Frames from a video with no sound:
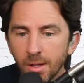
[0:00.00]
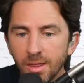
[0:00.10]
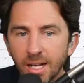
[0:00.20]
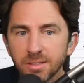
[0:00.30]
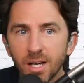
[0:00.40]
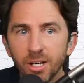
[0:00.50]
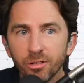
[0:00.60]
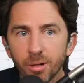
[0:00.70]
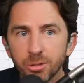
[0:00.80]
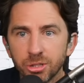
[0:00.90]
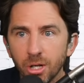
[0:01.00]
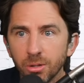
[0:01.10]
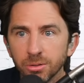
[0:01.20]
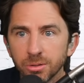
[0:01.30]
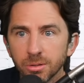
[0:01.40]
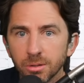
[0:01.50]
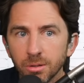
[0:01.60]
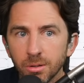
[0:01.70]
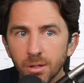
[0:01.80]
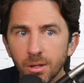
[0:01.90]
That sonogram shows
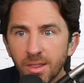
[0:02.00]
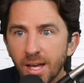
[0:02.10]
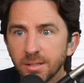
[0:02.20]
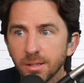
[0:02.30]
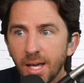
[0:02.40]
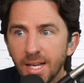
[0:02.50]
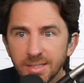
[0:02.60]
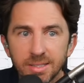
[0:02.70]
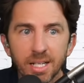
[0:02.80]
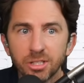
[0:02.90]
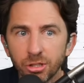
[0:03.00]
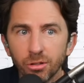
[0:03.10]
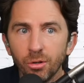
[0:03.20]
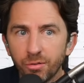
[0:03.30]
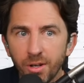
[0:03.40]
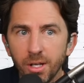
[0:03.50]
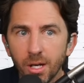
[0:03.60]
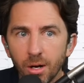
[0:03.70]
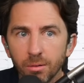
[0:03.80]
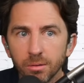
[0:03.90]
that a six-year-old
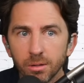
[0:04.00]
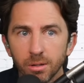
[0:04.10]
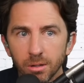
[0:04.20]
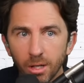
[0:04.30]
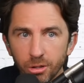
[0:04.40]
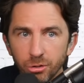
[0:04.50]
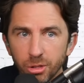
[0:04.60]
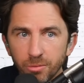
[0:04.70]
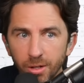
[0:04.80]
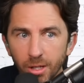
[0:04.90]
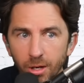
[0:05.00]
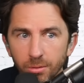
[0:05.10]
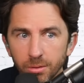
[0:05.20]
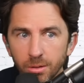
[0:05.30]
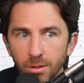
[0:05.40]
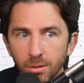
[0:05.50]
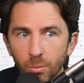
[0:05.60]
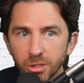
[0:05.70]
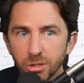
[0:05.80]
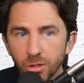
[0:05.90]
video, a YouTube video,
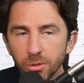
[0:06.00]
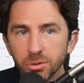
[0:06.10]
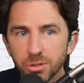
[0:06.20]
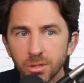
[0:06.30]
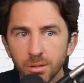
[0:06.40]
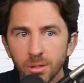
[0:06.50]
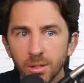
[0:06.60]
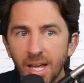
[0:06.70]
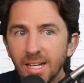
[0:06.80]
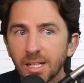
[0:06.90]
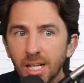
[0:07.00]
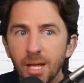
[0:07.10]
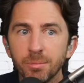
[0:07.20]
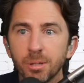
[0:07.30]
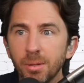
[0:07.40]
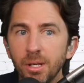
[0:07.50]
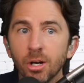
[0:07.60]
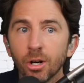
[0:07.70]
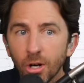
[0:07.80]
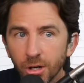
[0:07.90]
was used and claimed to be
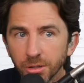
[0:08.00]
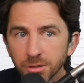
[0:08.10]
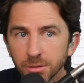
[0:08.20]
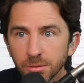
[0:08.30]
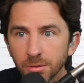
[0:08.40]
hers.